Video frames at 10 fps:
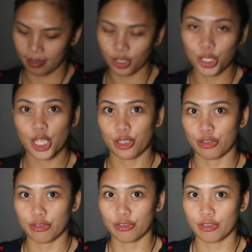Yun na yun.
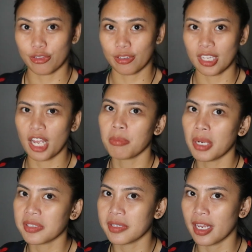
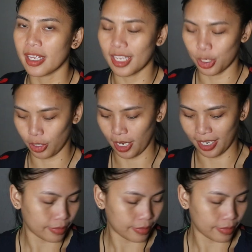Na-unbox na eh. Hindi, joke.